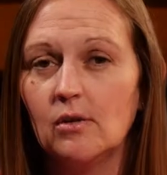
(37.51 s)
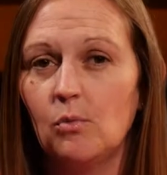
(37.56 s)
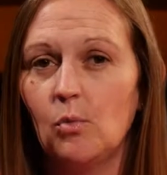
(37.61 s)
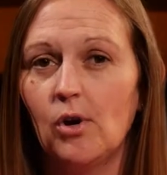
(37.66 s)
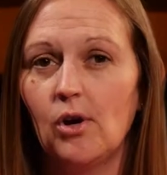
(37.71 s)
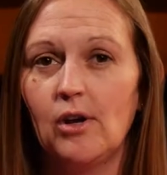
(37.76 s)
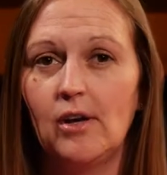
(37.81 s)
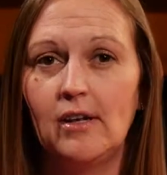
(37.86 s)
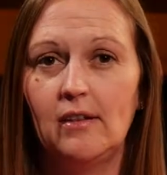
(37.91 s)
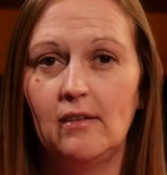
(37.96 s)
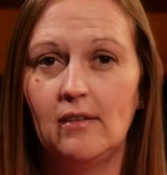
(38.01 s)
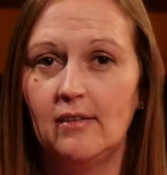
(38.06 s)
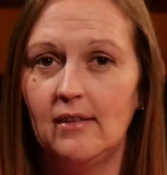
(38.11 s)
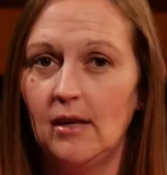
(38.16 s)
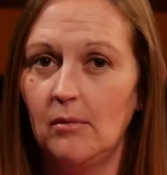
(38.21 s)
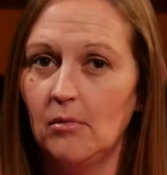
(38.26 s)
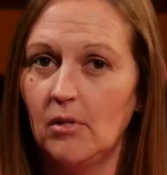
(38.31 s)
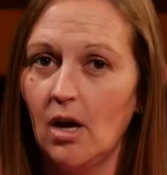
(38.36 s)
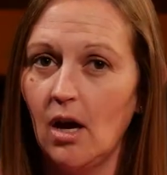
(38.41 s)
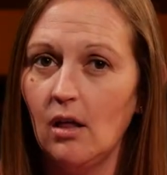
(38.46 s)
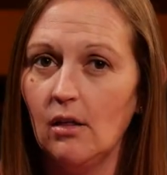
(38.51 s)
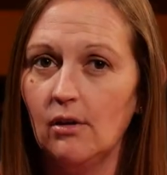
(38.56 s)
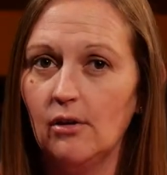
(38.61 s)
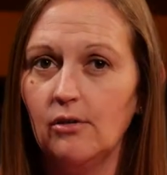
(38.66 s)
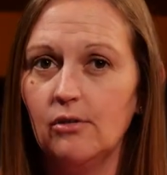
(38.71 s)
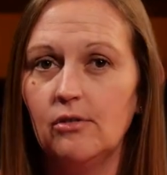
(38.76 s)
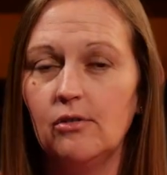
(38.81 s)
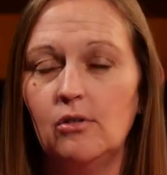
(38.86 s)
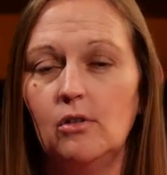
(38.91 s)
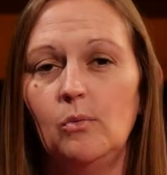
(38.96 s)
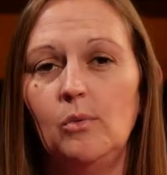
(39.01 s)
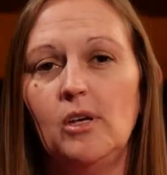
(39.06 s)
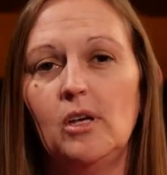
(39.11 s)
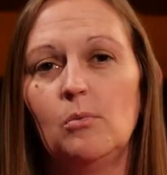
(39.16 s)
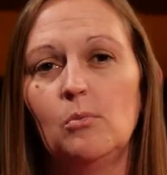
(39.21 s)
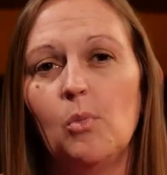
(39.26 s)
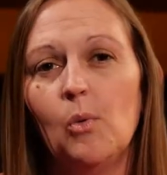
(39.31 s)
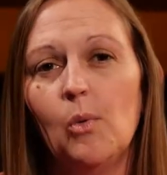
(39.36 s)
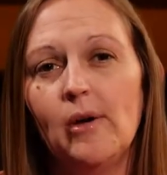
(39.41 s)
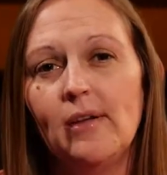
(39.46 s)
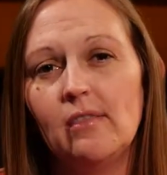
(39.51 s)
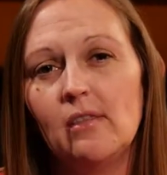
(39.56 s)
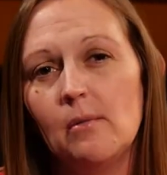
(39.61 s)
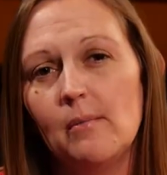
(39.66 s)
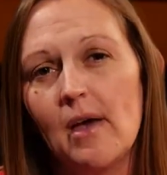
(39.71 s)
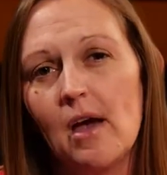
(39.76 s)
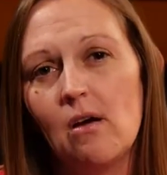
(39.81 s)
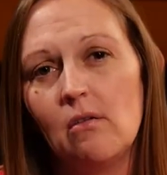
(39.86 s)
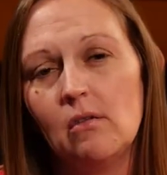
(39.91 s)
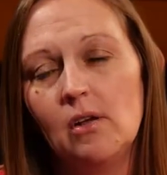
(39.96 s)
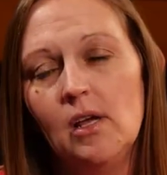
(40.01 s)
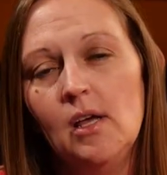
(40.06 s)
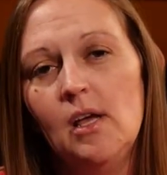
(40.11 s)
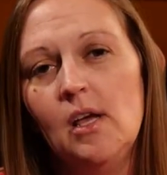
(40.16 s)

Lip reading: wearing the same colors so that we can point them out